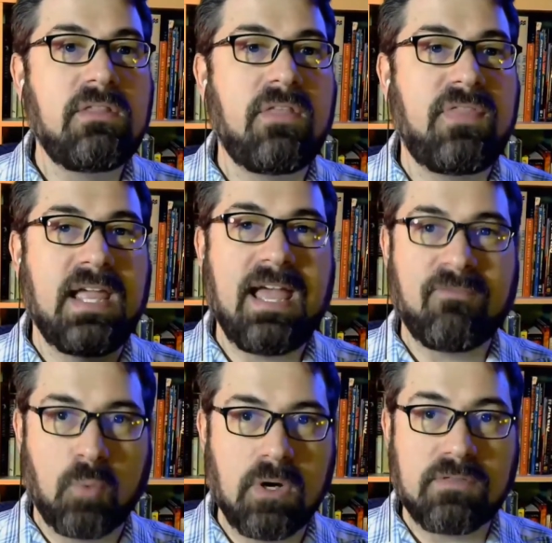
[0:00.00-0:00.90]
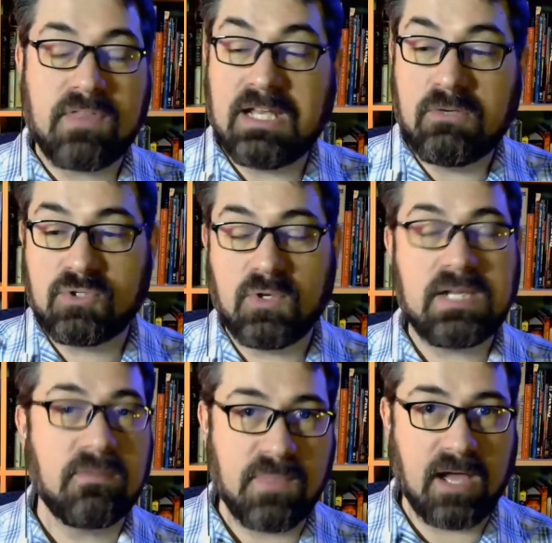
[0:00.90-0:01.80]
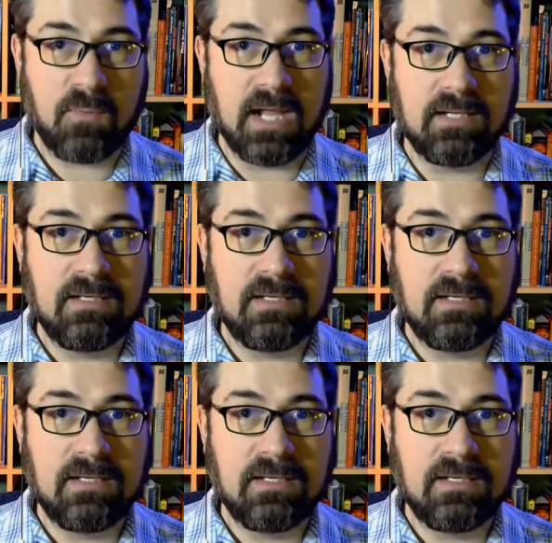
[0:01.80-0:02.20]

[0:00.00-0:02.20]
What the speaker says: that they have worth, and you treat them that way.